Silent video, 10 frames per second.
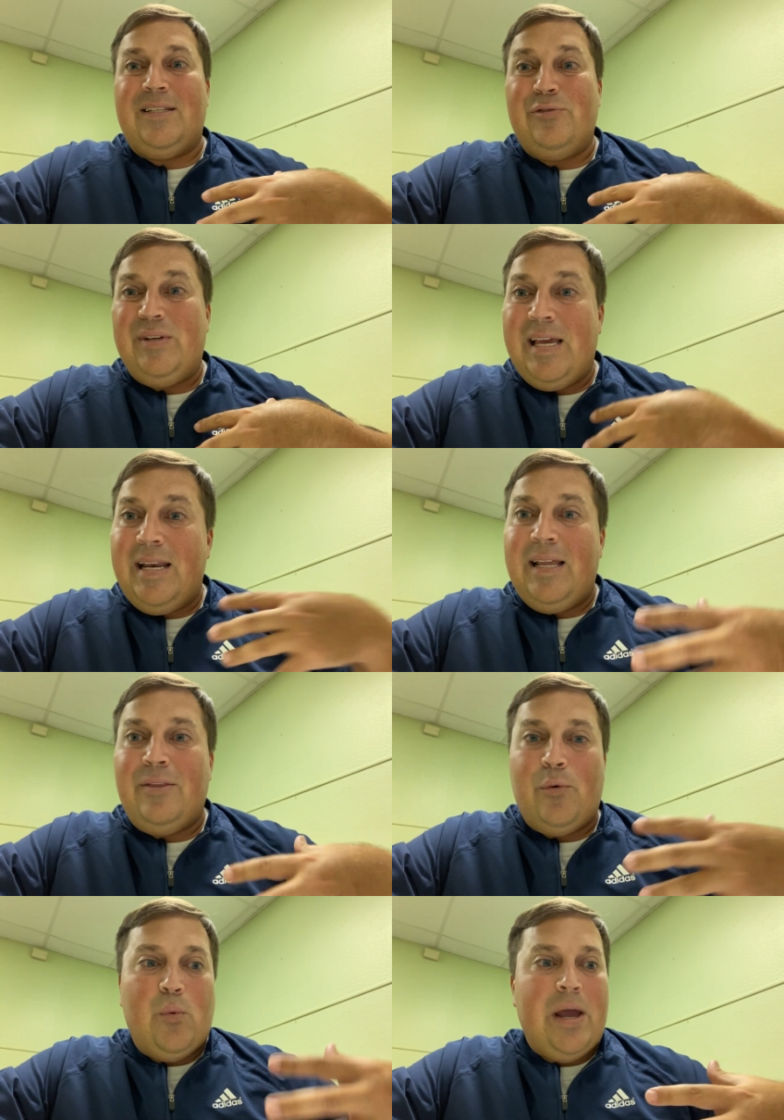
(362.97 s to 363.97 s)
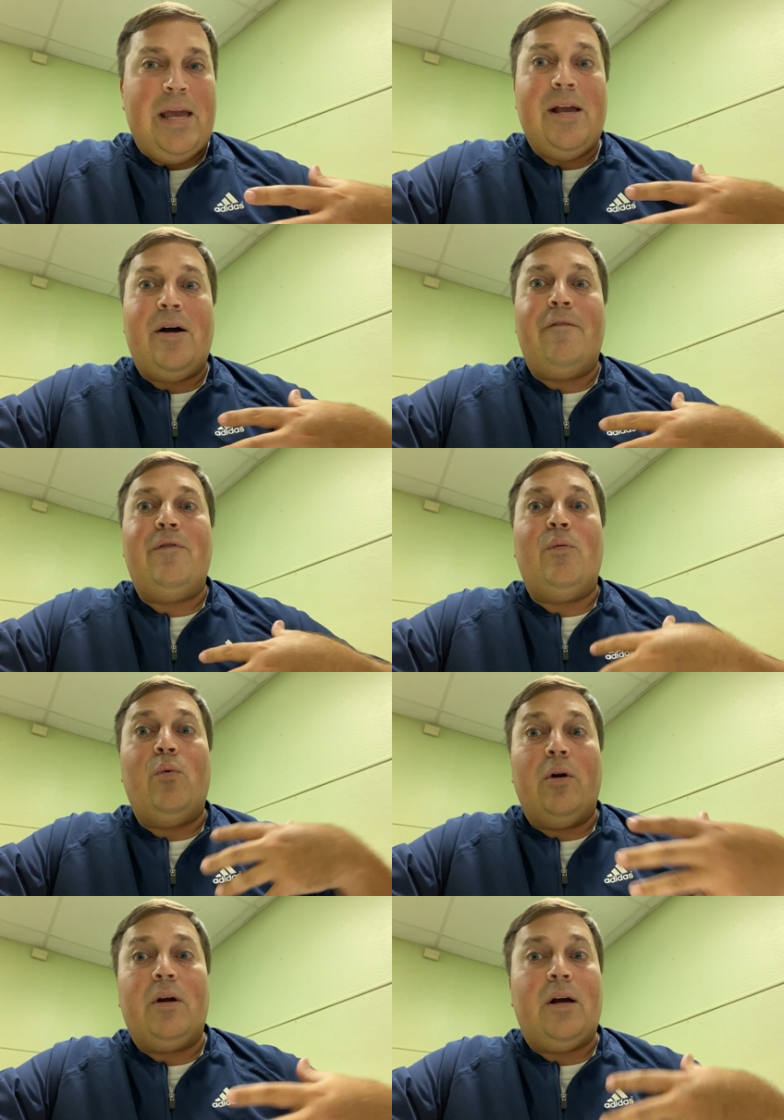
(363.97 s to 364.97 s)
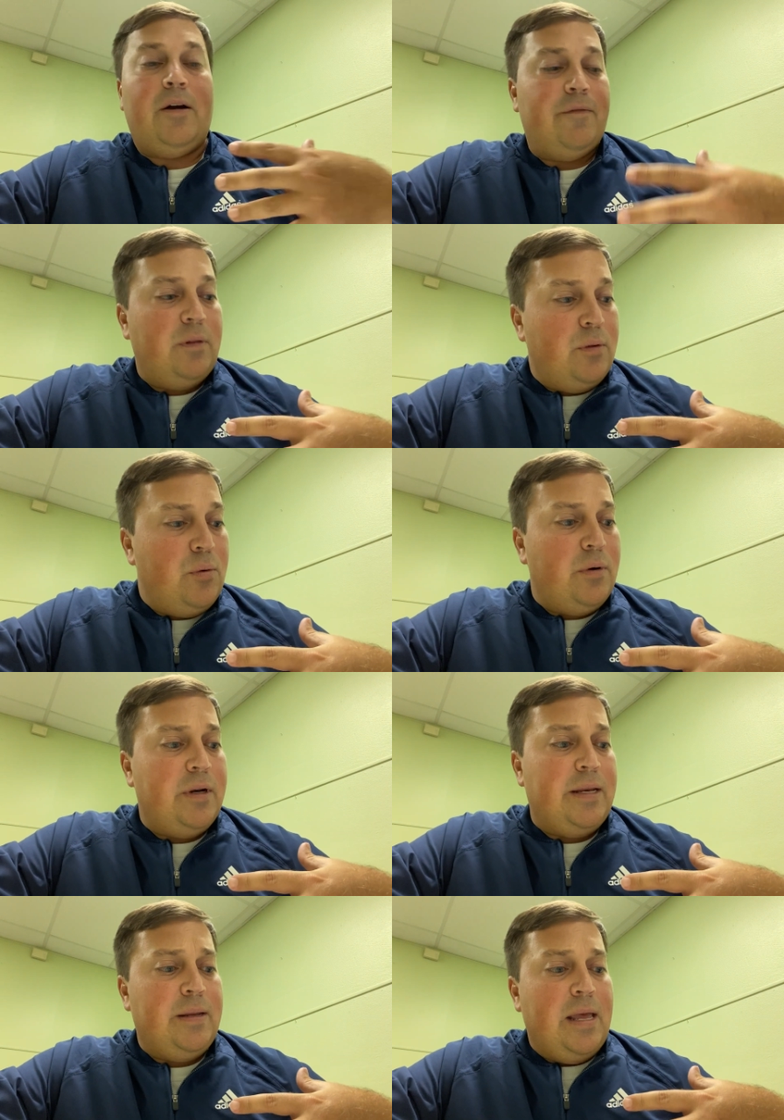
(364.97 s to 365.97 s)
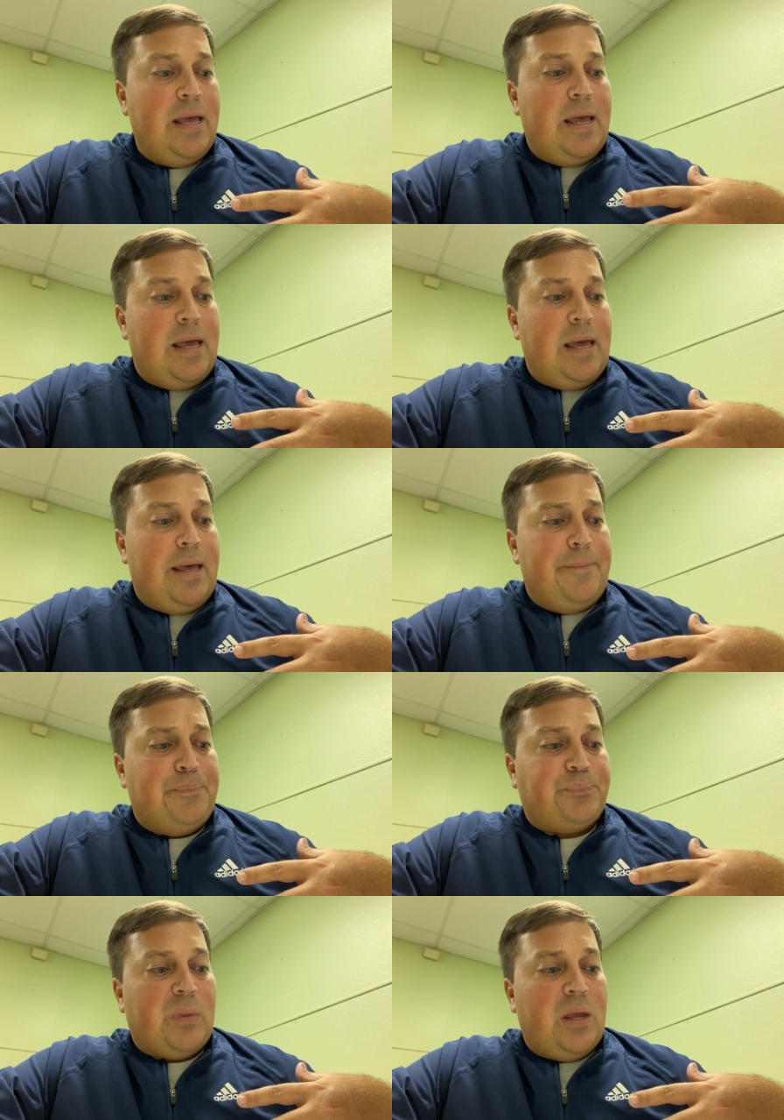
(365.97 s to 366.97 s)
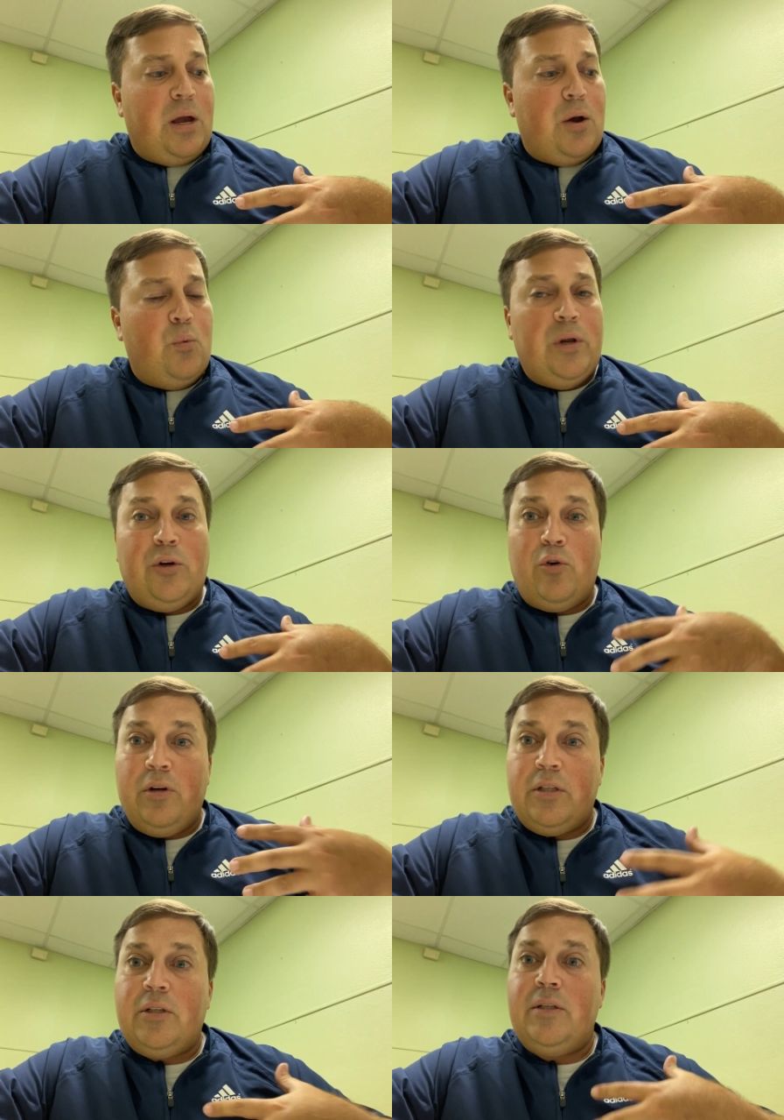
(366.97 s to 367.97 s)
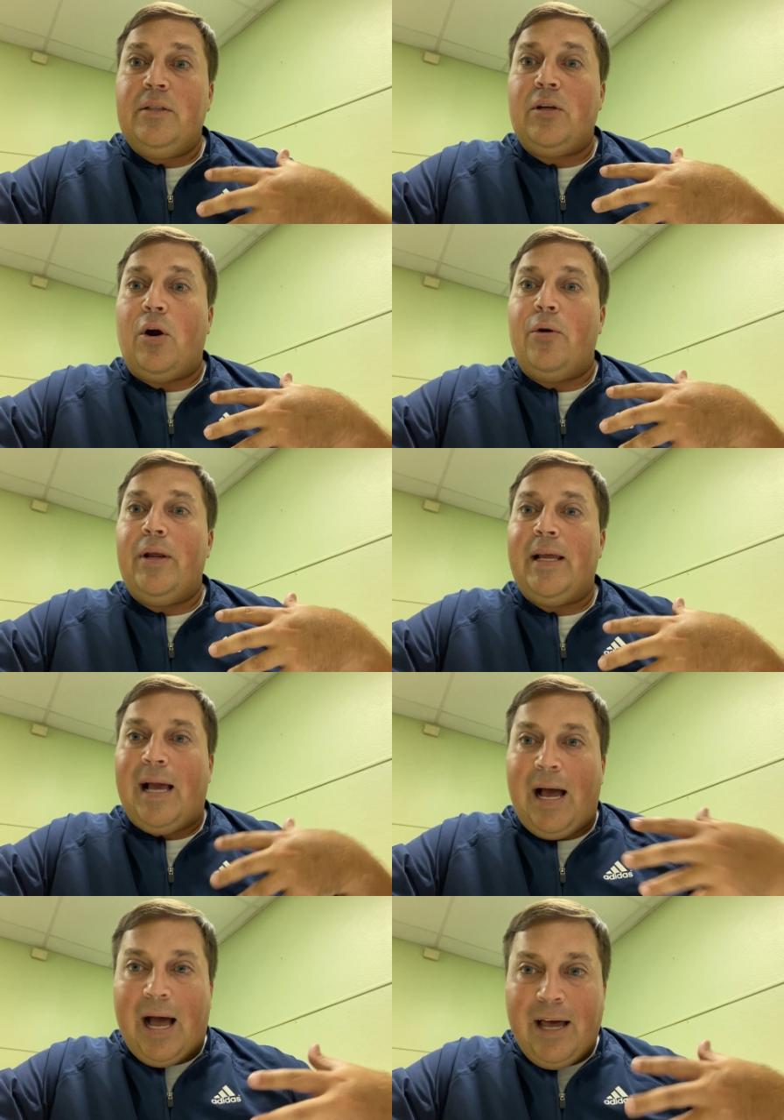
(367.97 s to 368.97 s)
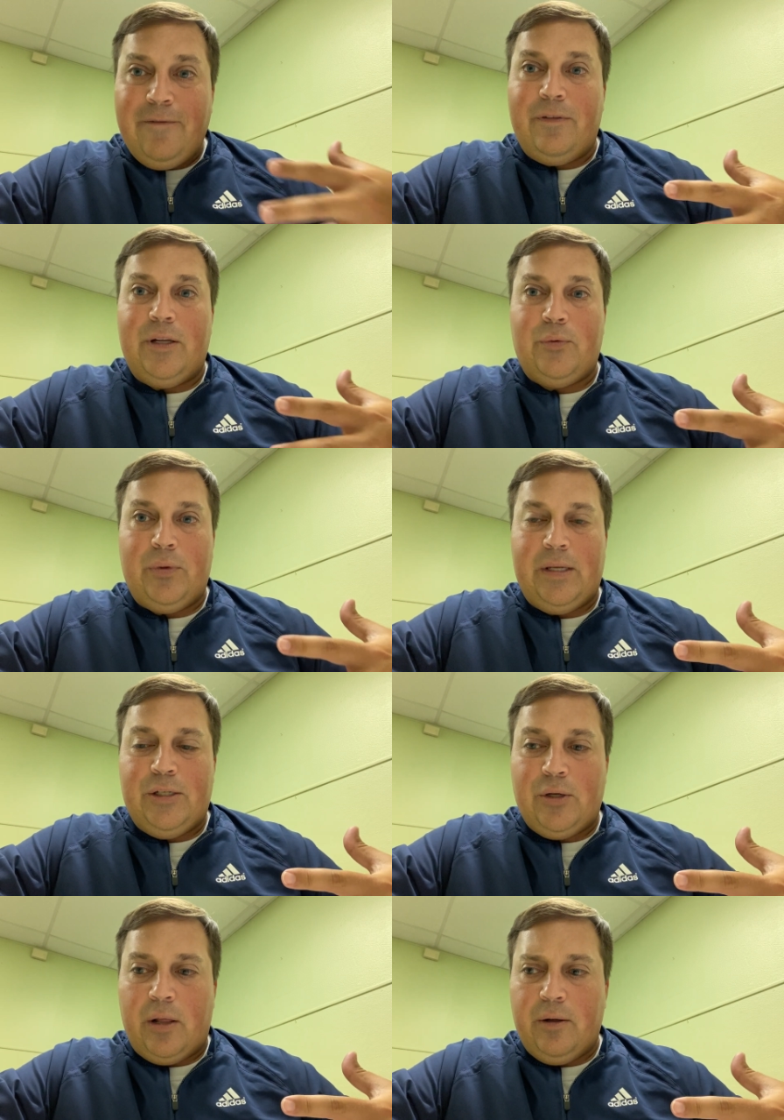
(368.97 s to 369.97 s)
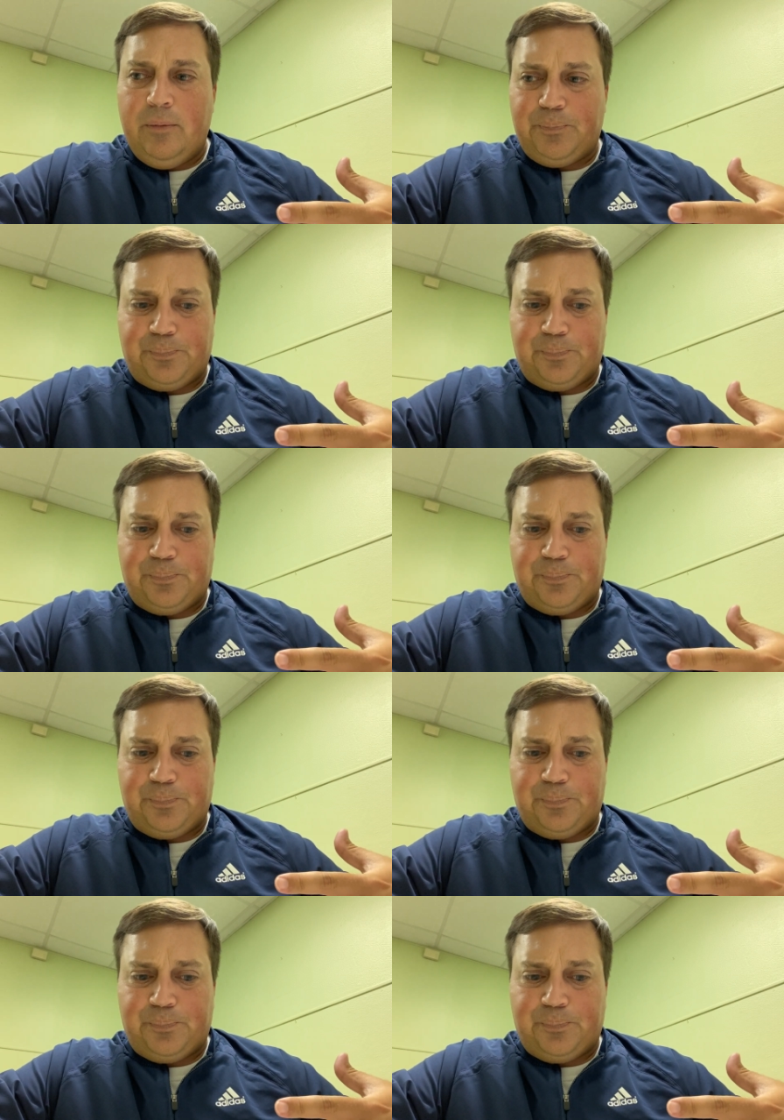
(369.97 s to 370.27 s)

to get in the way of the work of the Lord. And and uh, when Christians are in conflict with each other,